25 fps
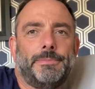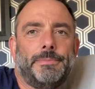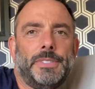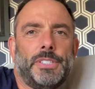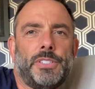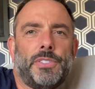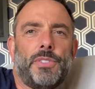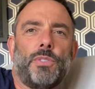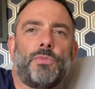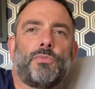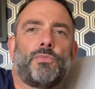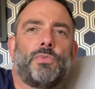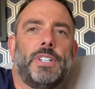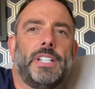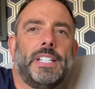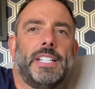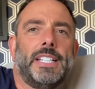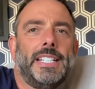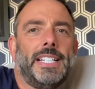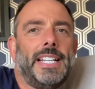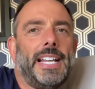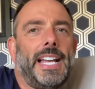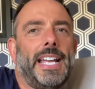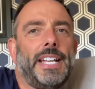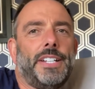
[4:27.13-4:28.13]
it's not
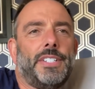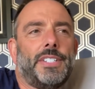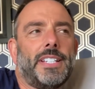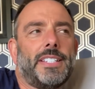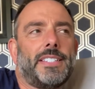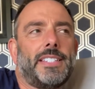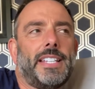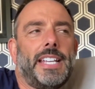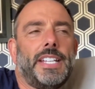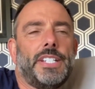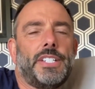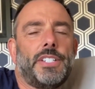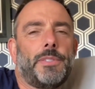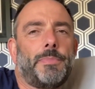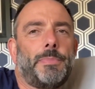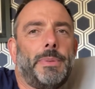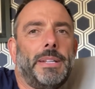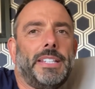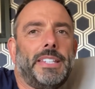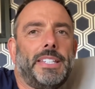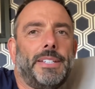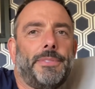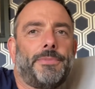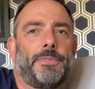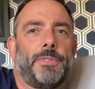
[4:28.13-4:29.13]
HSH is a
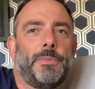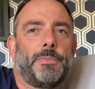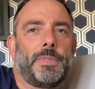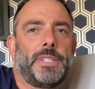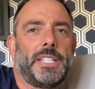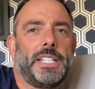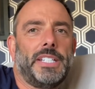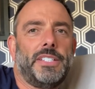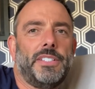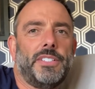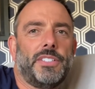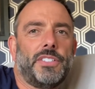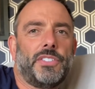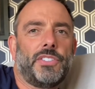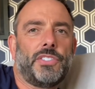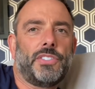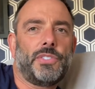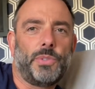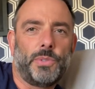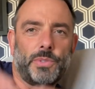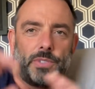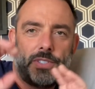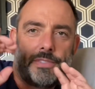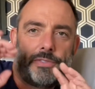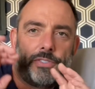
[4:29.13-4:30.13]
bit different, but then you're
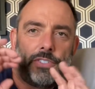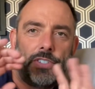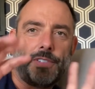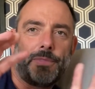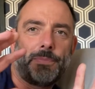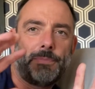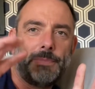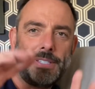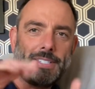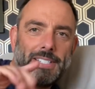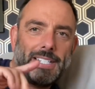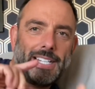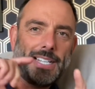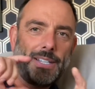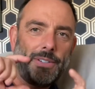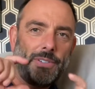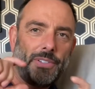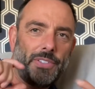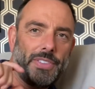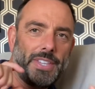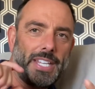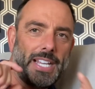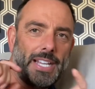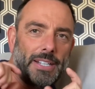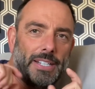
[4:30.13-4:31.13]
sort of just missing out
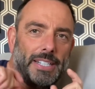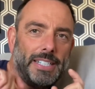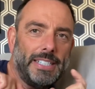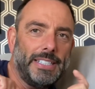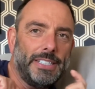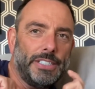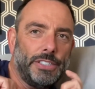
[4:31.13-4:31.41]
on that